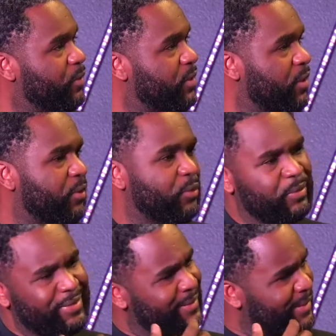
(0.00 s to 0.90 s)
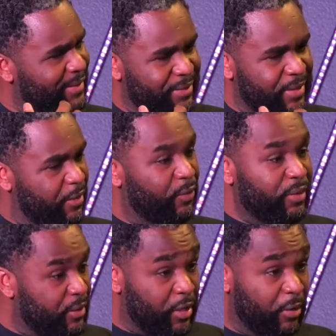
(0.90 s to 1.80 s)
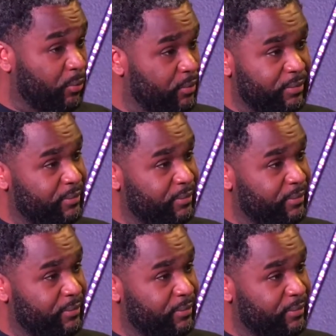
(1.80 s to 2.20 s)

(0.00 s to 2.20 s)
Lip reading: So definitely don't